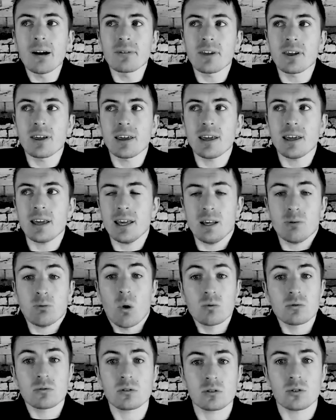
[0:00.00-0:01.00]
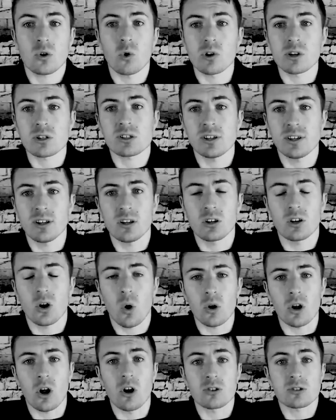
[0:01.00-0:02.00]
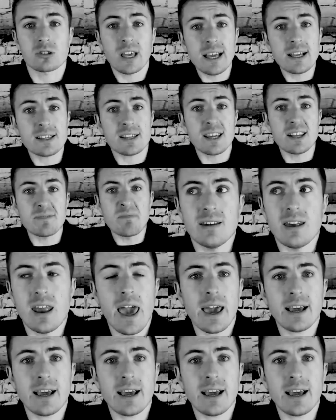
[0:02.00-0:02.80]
I mean, he won't score a single goal all season.